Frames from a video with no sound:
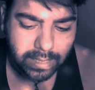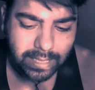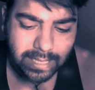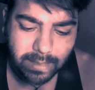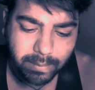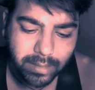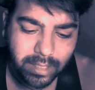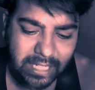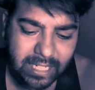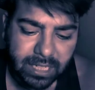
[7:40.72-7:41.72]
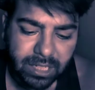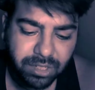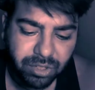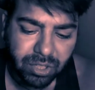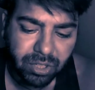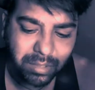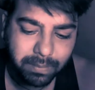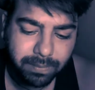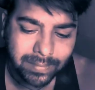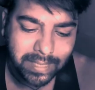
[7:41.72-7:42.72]
I'm not used to
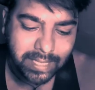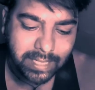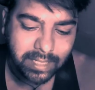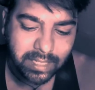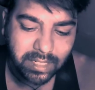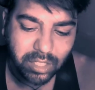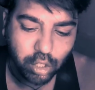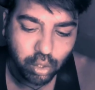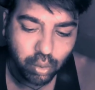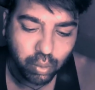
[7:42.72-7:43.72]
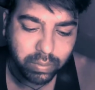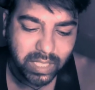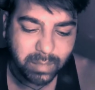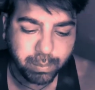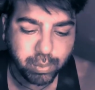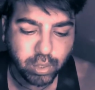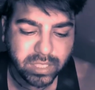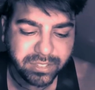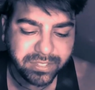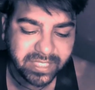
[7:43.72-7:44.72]
making do with
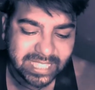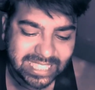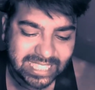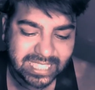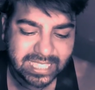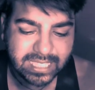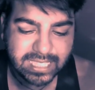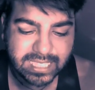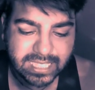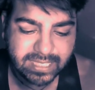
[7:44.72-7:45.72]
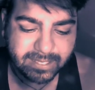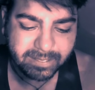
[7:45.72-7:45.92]
poor fare, he said.